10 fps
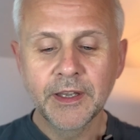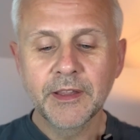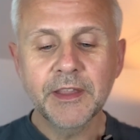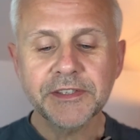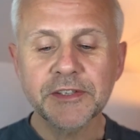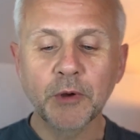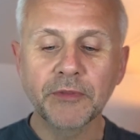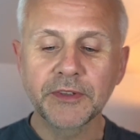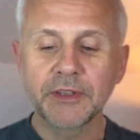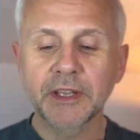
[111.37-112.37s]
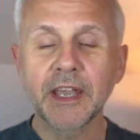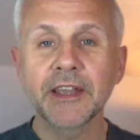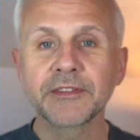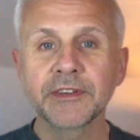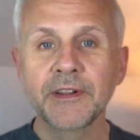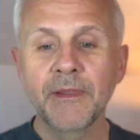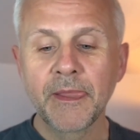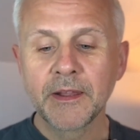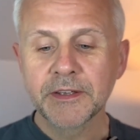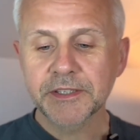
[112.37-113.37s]
This is often the case.
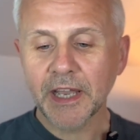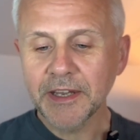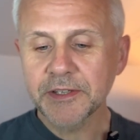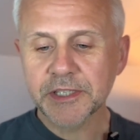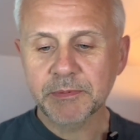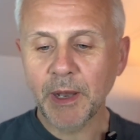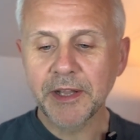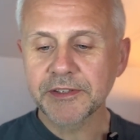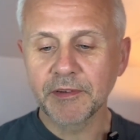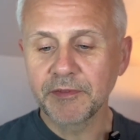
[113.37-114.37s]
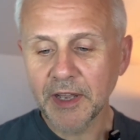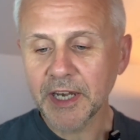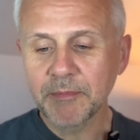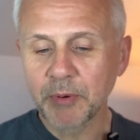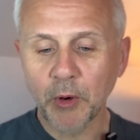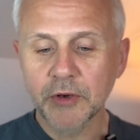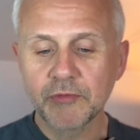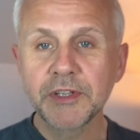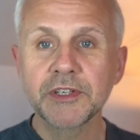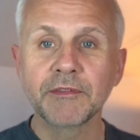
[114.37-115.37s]
Science spans a very broad
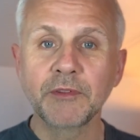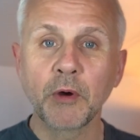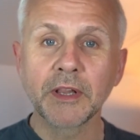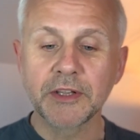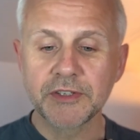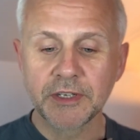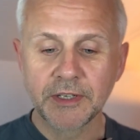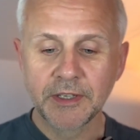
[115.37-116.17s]
region of knowledge,